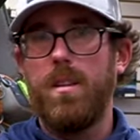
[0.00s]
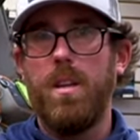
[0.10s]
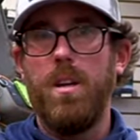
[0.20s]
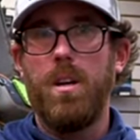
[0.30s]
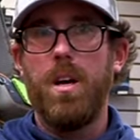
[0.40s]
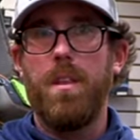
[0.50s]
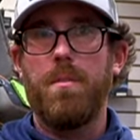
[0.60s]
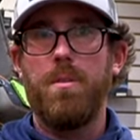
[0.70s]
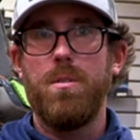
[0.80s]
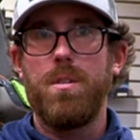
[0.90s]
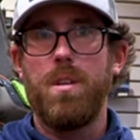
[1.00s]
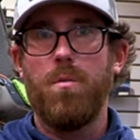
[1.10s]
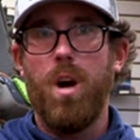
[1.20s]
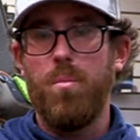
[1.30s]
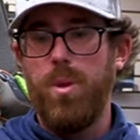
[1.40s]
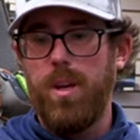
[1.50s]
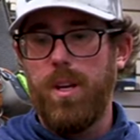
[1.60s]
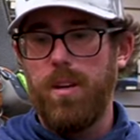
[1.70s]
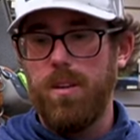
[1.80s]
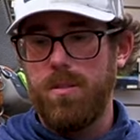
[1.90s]
The little cut through to the rod
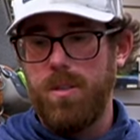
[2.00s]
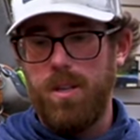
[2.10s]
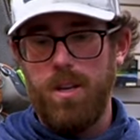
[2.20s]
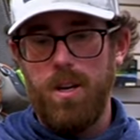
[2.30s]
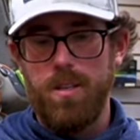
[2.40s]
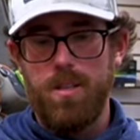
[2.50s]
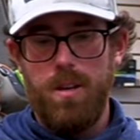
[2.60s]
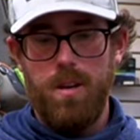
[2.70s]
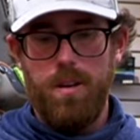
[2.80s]
blank here looks really nice.